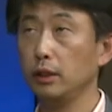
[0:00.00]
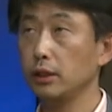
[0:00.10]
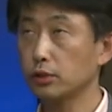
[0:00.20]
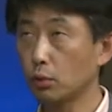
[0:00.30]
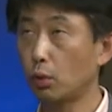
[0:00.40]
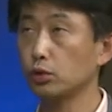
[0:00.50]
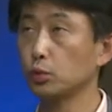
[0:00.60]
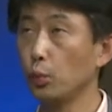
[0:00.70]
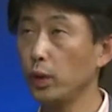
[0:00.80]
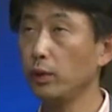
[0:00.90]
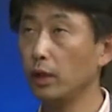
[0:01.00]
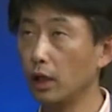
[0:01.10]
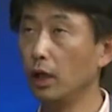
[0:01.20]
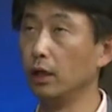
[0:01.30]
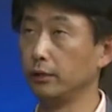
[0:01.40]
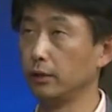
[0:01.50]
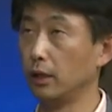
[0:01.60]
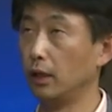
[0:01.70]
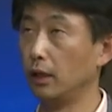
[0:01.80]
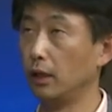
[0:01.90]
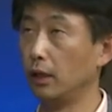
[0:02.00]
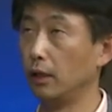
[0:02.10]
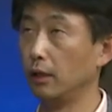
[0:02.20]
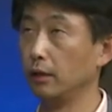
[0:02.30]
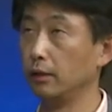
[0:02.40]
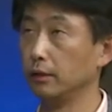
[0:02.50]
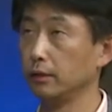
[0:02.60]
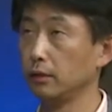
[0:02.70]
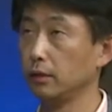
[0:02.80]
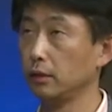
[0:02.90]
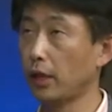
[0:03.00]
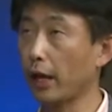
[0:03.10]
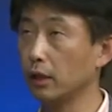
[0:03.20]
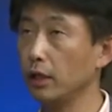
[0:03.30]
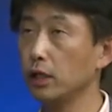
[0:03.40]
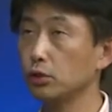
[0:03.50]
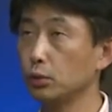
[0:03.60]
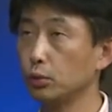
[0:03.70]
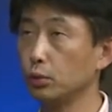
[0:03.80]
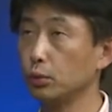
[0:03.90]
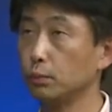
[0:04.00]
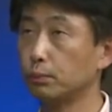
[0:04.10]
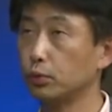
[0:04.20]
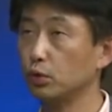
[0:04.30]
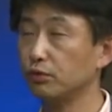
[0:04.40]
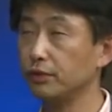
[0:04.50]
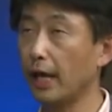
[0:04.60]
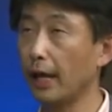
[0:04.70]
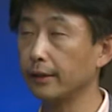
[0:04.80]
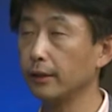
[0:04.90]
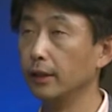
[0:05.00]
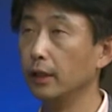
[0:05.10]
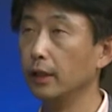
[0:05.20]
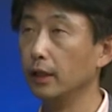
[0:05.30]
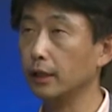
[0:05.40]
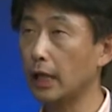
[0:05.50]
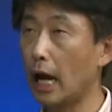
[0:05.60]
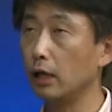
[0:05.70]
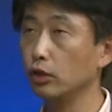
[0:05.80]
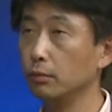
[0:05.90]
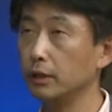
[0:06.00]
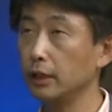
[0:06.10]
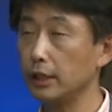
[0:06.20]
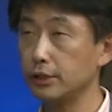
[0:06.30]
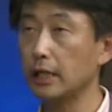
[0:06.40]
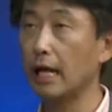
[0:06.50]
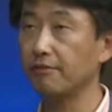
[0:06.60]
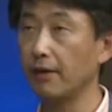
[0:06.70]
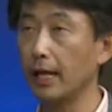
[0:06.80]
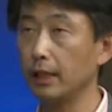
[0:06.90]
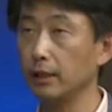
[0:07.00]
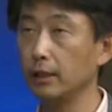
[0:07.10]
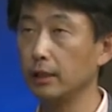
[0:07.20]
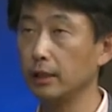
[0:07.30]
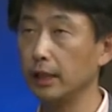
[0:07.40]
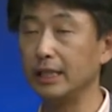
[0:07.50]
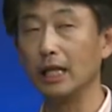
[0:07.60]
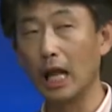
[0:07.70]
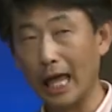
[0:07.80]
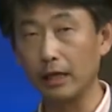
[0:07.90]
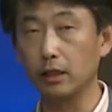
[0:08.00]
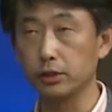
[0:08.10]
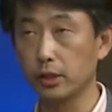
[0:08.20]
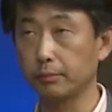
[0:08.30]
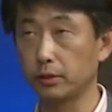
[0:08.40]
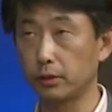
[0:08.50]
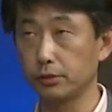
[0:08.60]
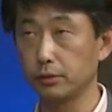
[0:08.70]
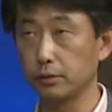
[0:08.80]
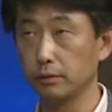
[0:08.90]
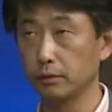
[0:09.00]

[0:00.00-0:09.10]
this course, we will learn techniques to prove that an argument is not valid in the later chapters.